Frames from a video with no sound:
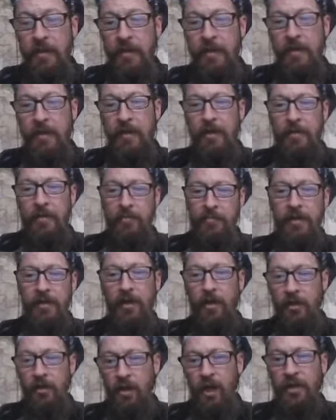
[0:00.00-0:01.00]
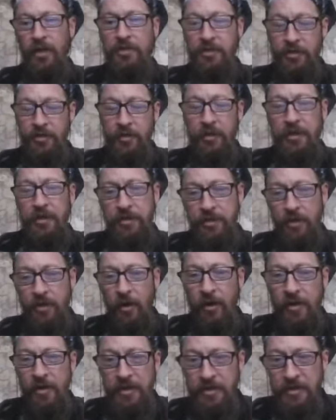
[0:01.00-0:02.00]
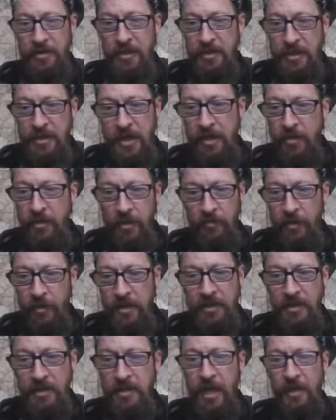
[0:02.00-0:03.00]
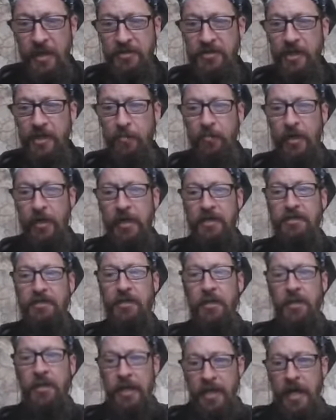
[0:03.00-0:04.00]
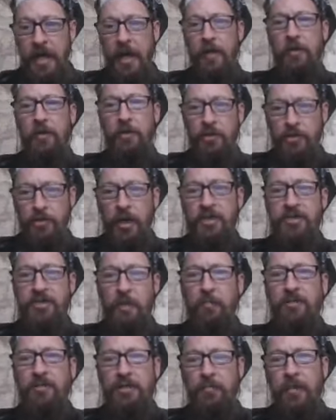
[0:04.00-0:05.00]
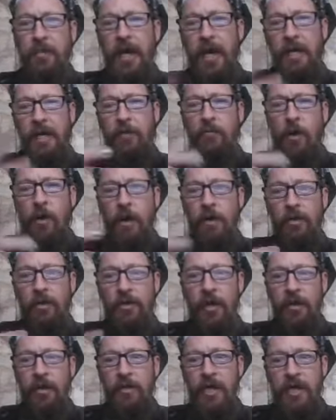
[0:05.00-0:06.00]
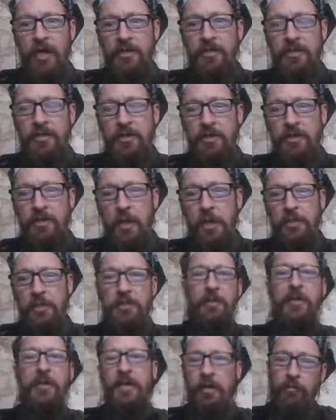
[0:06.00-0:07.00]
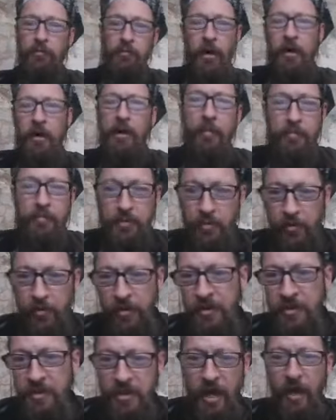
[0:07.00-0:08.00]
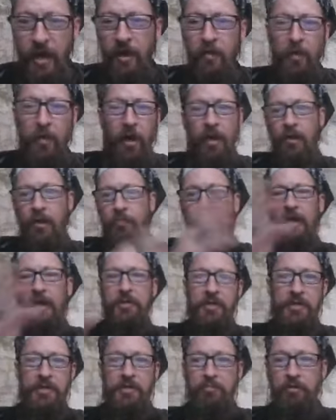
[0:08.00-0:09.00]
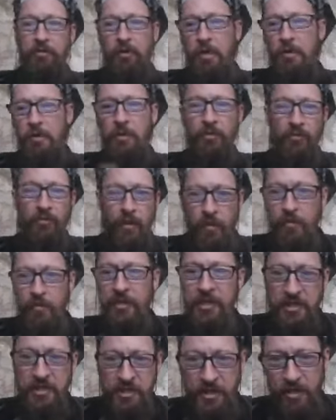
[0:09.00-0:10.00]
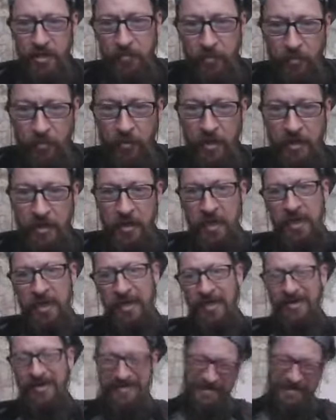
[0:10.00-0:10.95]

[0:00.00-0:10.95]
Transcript: And you know, long story short is is he couldn't wait to tell somebody, so he had her dress up as a man and walk along the edge of the surf so he could run up to her and tell him all about this beautiful woman he's sleeping with.